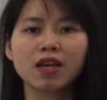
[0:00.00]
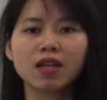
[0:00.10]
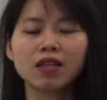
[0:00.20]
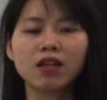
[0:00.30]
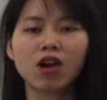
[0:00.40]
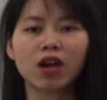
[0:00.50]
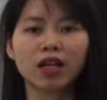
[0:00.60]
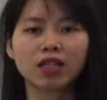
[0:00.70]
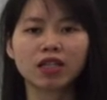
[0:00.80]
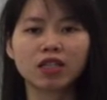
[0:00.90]
In the
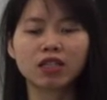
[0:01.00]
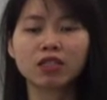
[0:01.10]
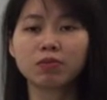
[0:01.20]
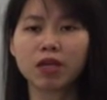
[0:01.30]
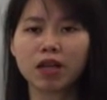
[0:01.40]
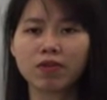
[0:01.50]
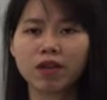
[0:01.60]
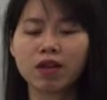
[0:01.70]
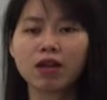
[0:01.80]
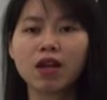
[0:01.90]
organization's
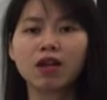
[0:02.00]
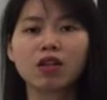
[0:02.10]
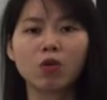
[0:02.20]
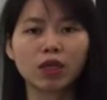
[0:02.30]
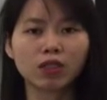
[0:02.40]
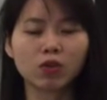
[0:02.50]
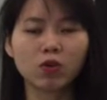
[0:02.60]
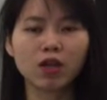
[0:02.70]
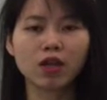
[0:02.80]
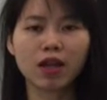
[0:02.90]
behavior, the water
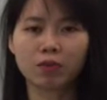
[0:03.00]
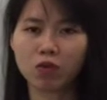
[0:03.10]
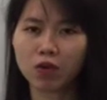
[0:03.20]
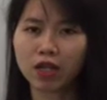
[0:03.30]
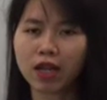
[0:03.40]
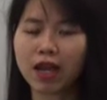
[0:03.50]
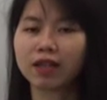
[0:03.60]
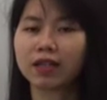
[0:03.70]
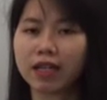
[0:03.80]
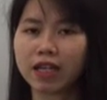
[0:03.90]
cooler and bully are
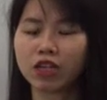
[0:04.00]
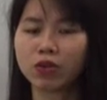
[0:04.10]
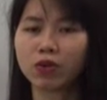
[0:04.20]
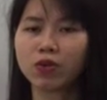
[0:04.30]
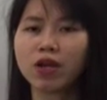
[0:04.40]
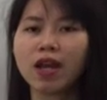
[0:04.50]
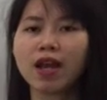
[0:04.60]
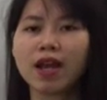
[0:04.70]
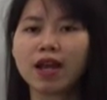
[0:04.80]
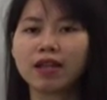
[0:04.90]
the key issue,
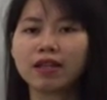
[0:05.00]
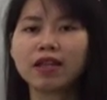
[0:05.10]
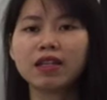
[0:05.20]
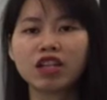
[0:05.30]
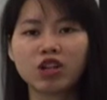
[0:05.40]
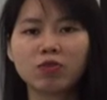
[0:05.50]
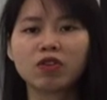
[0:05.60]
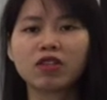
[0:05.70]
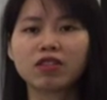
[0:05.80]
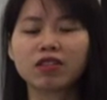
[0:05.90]
and in the human
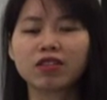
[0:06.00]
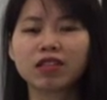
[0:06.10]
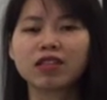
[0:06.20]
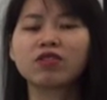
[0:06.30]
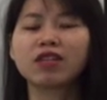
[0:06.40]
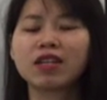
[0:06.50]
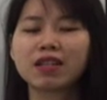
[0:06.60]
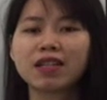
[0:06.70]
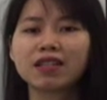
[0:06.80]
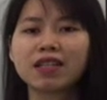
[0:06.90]
resources,
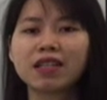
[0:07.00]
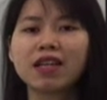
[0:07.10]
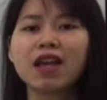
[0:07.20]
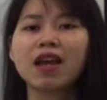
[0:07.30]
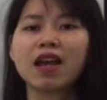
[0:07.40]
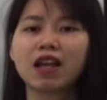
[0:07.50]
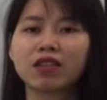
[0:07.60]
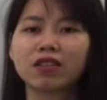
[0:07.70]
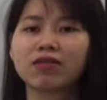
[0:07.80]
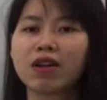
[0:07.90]
redundancy and
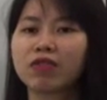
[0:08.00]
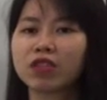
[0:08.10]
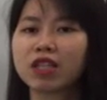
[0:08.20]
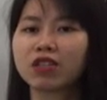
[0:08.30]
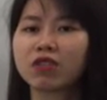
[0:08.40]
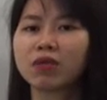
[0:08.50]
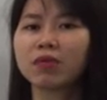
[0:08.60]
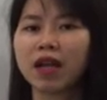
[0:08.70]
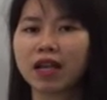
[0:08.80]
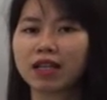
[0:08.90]
survival syndrome
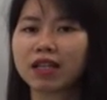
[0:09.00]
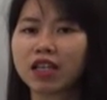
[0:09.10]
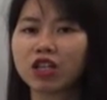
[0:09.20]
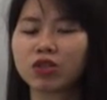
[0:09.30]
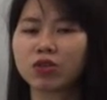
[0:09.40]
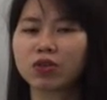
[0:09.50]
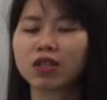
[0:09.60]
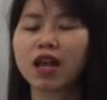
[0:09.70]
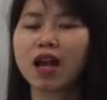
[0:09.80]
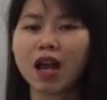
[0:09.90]
are the key issues.
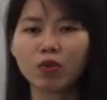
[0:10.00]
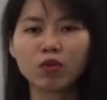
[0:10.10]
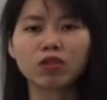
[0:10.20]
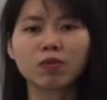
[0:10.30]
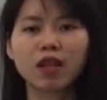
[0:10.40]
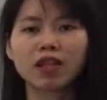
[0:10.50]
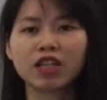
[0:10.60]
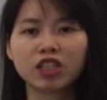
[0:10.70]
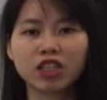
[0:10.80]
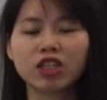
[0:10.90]
I will explain
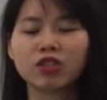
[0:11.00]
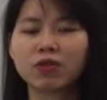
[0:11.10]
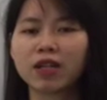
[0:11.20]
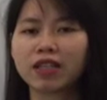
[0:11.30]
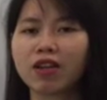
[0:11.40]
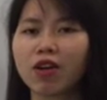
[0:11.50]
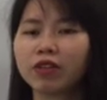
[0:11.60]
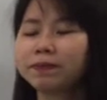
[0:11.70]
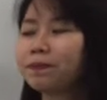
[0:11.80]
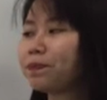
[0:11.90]
each issue later on.